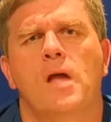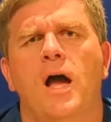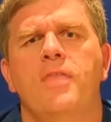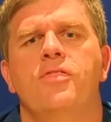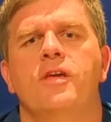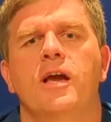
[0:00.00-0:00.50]

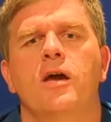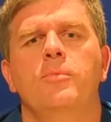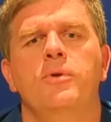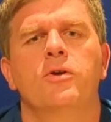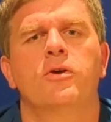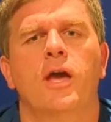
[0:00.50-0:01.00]
I think I'd
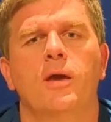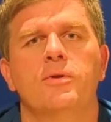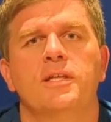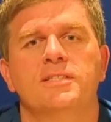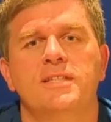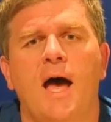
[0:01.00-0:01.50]
be okay
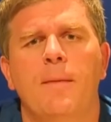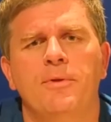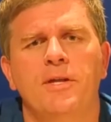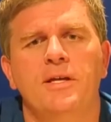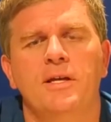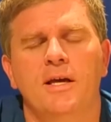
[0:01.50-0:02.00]
with this
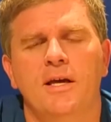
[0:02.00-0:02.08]
happening